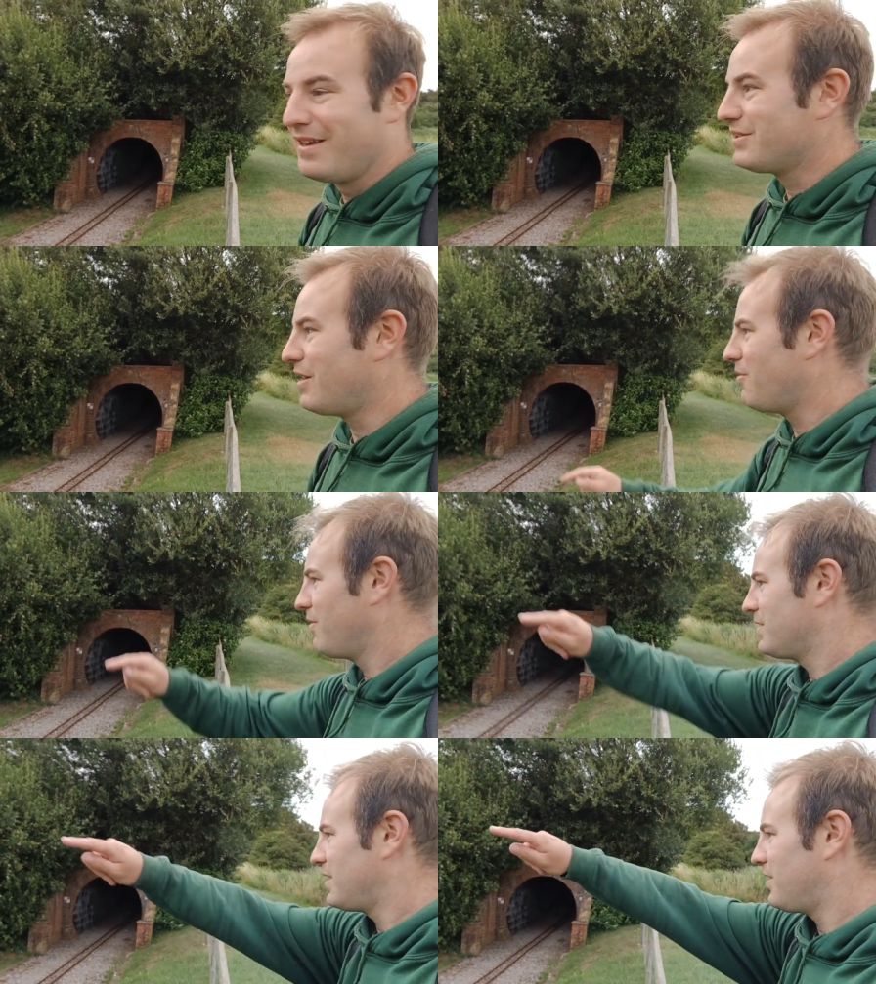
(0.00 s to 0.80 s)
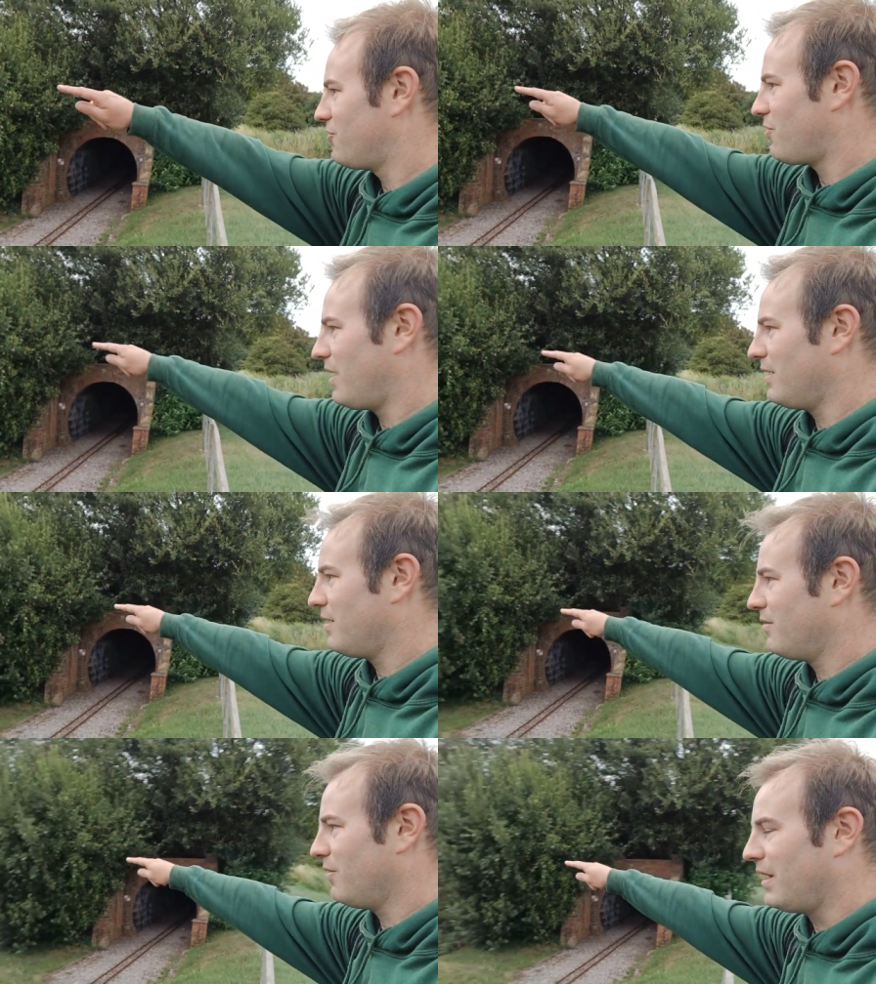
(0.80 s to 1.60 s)
So as I said, the train,
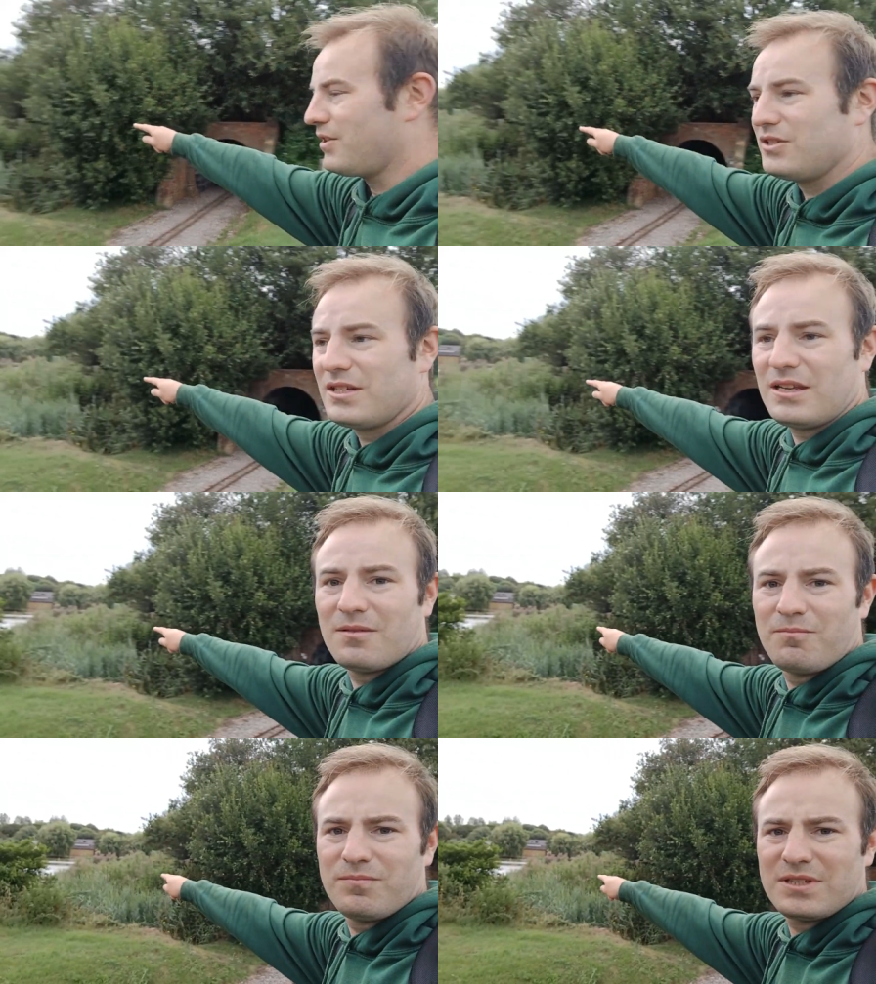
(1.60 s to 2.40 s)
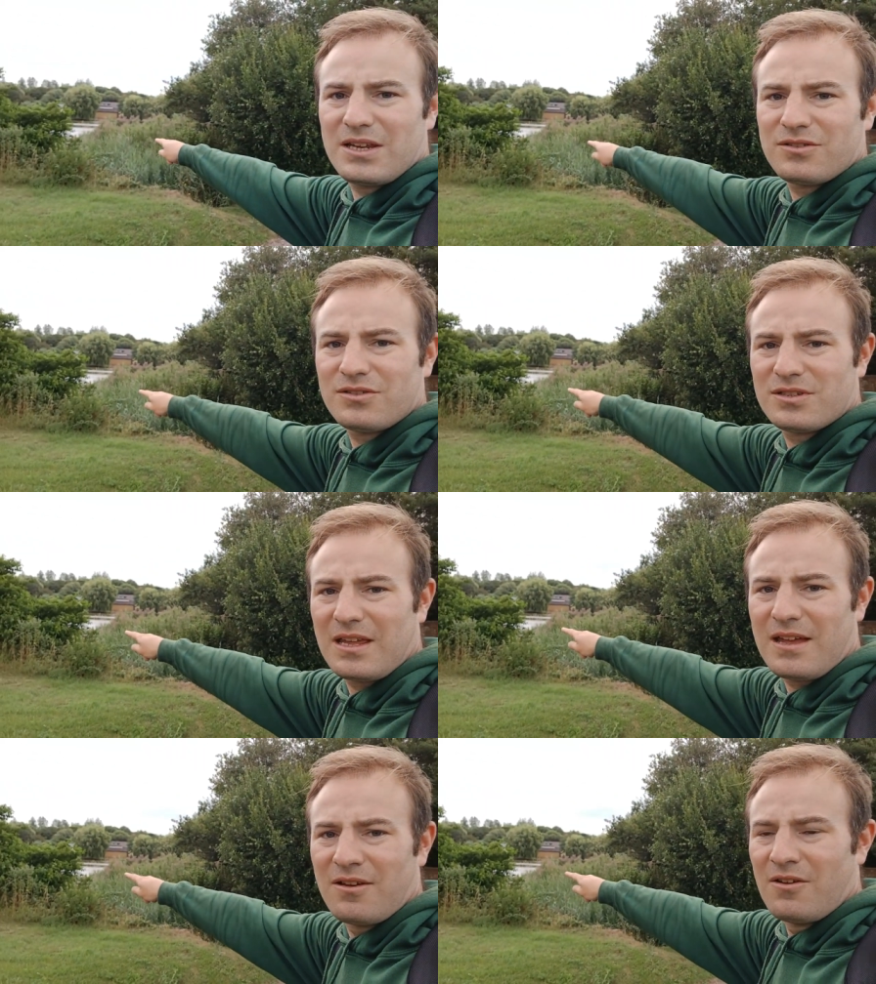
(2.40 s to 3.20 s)
we can actually see the station just
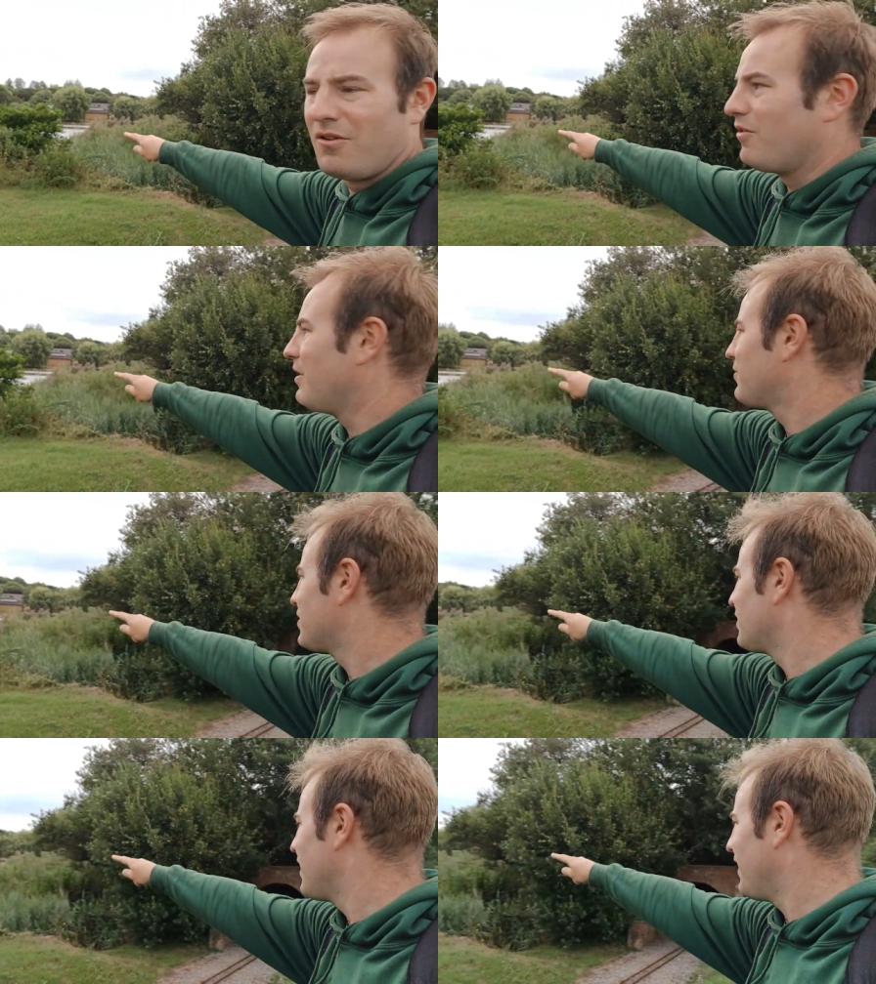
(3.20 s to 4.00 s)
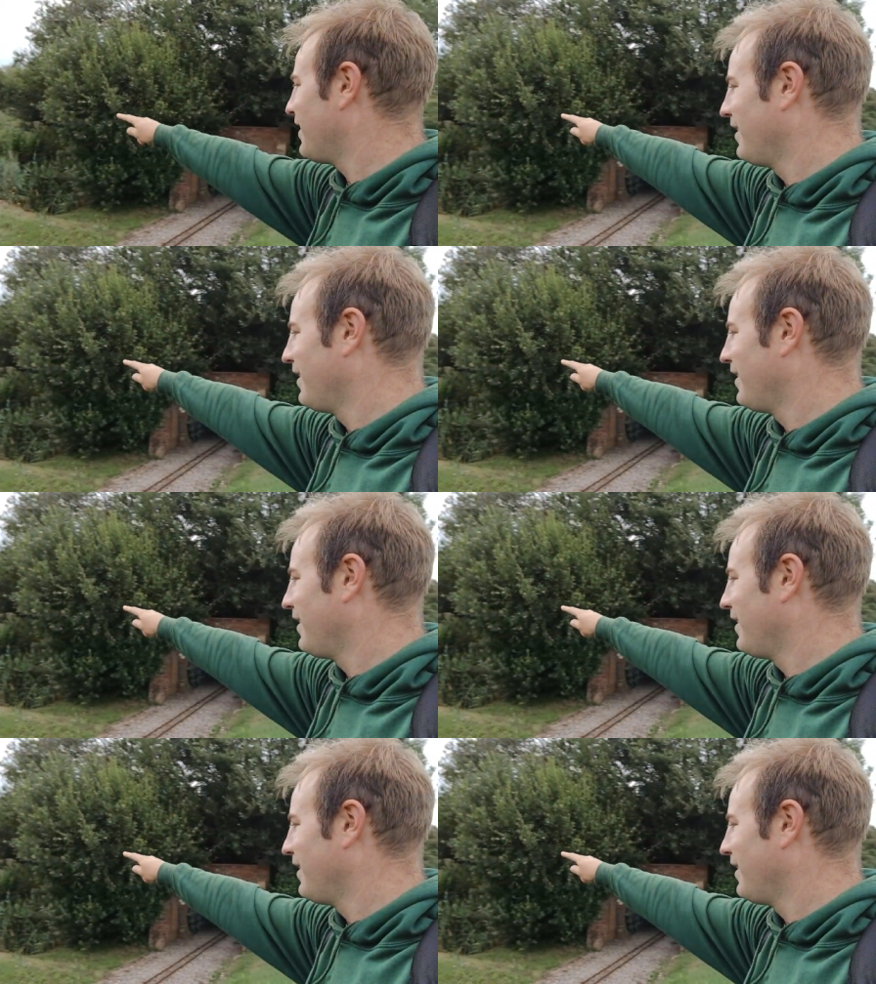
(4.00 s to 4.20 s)
there in the Lake.